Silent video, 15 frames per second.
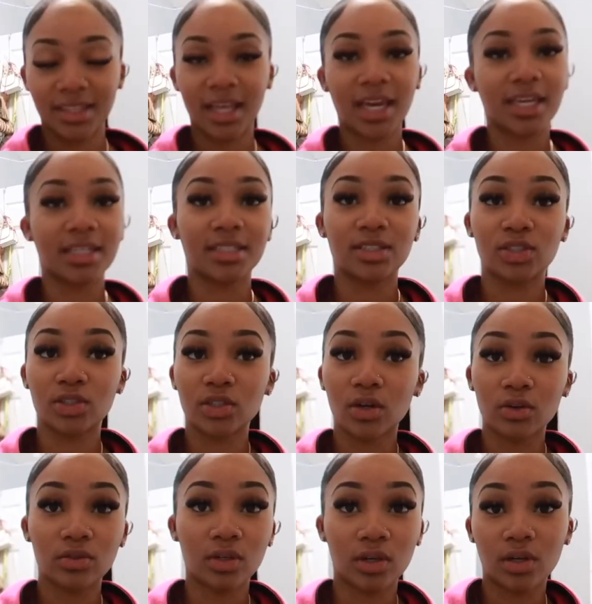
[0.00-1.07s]
Like,
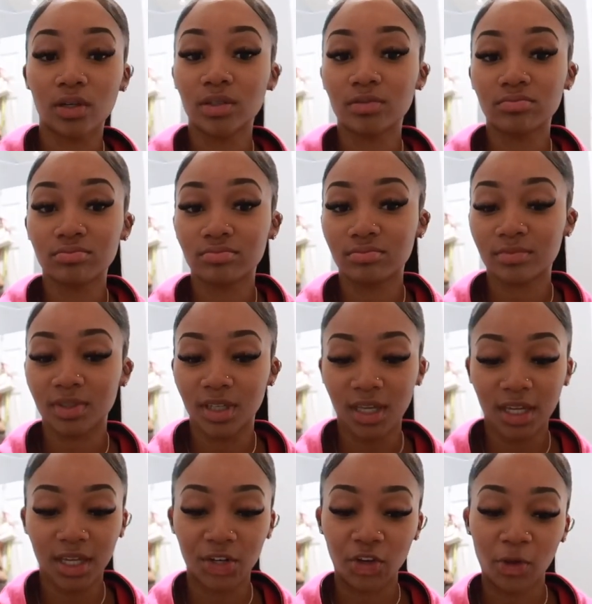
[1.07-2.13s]
so long.
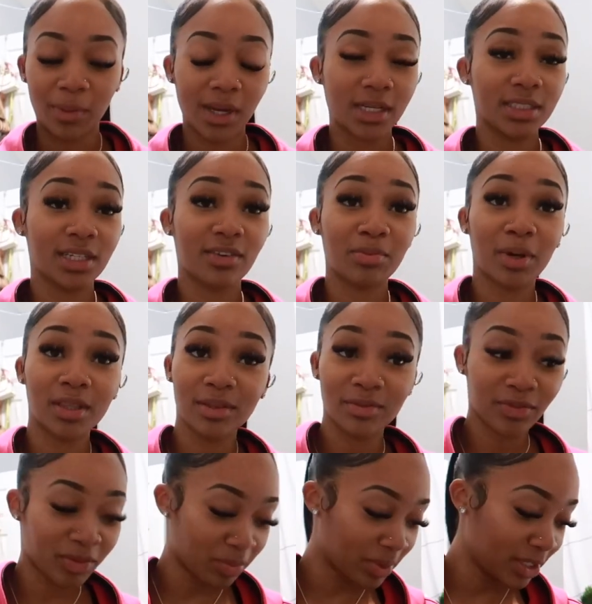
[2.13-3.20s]
And nobody's ever bought them
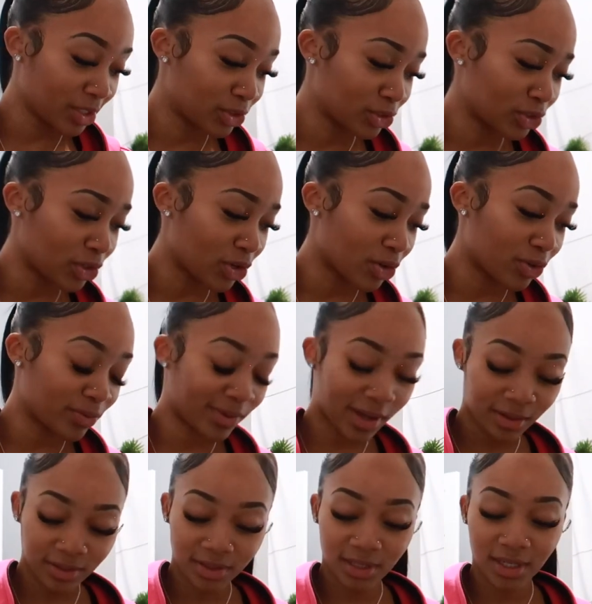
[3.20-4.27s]
for me. So,
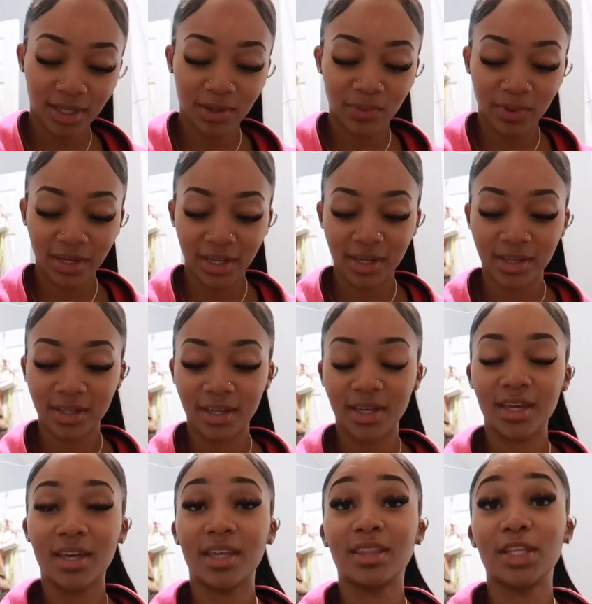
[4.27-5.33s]
I was like, one day, I,
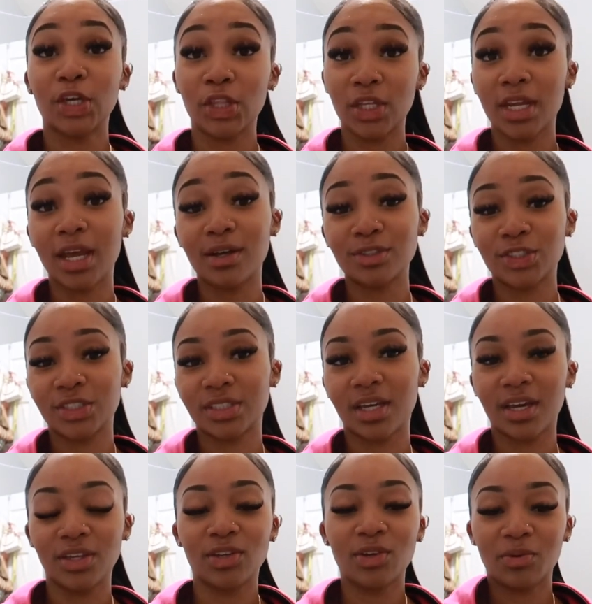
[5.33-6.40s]
the other day, I was just
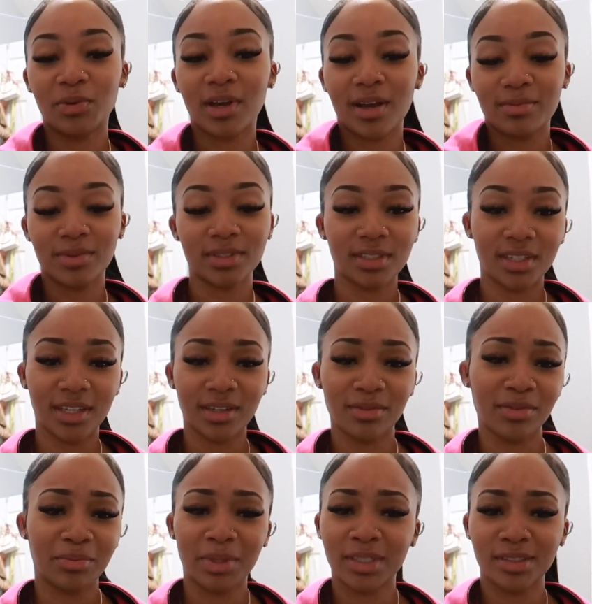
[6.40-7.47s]
like, you know what? I'm just gonna get them
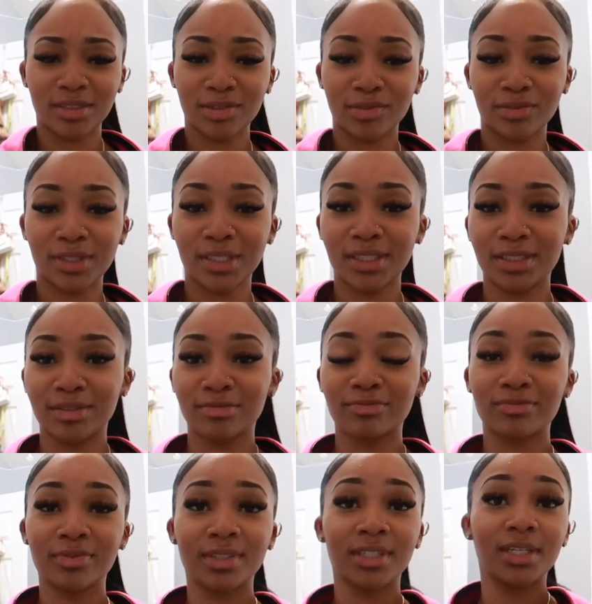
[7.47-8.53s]
for myself. Like,
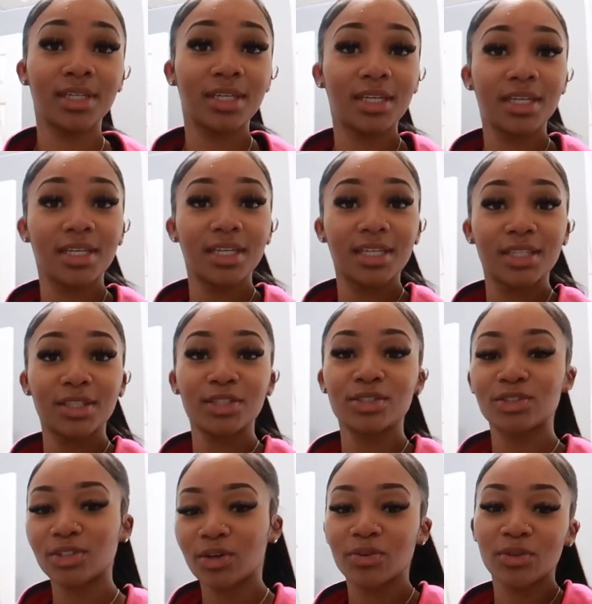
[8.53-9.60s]
they're
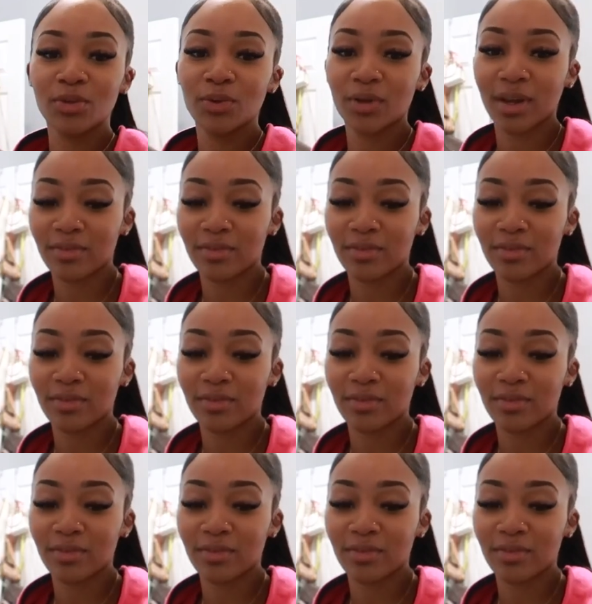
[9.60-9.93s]
so cute.